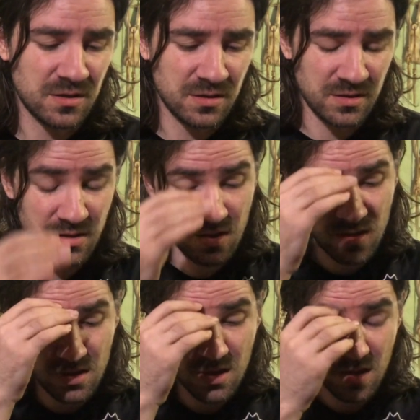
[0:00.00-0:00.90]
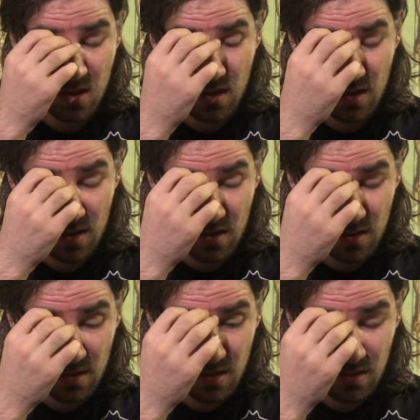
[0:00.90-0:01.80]

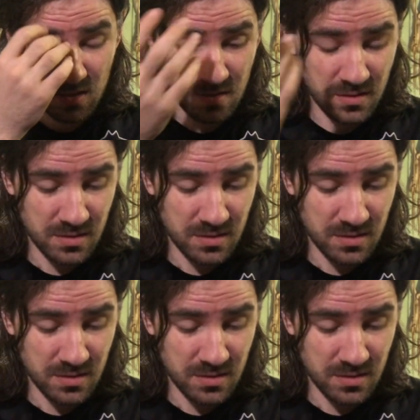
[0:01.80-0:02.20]
(silence)